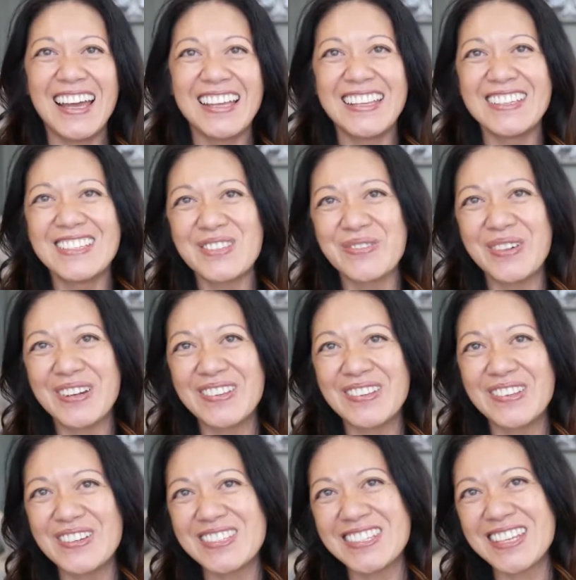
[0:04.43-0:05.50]
This is one of
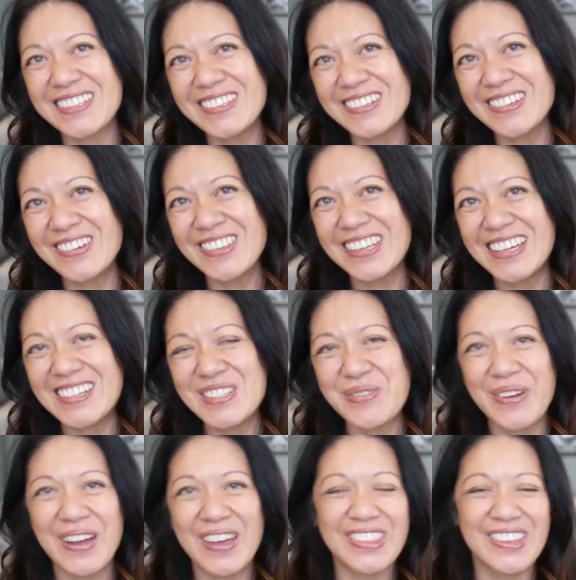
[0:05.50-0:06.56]
those technical things
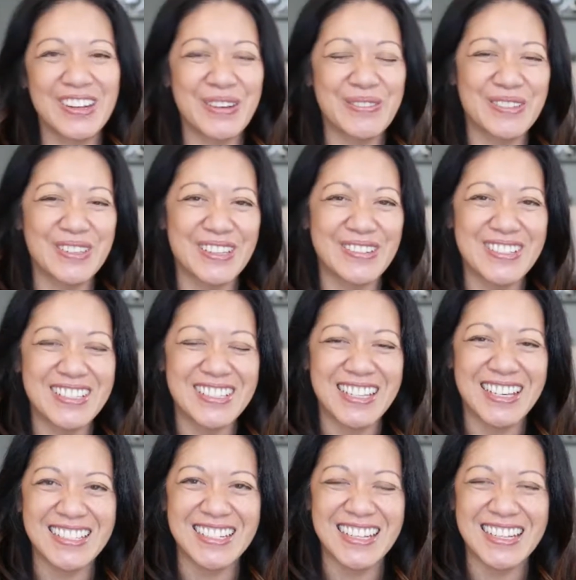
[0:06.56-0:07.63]
where I thought everything was
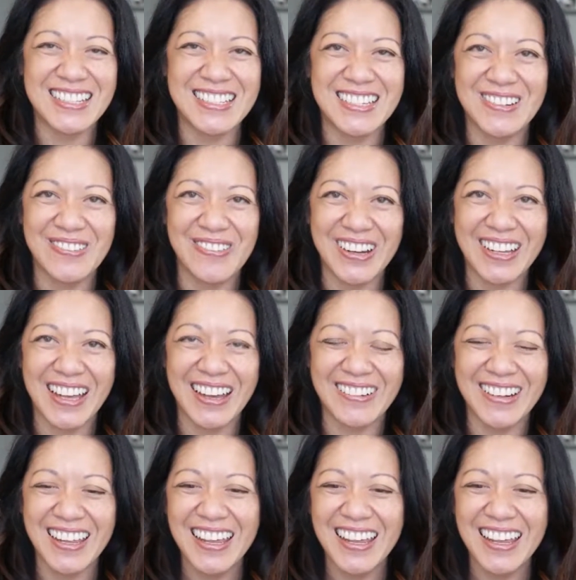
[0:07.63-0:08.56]
tested and it didn't work out.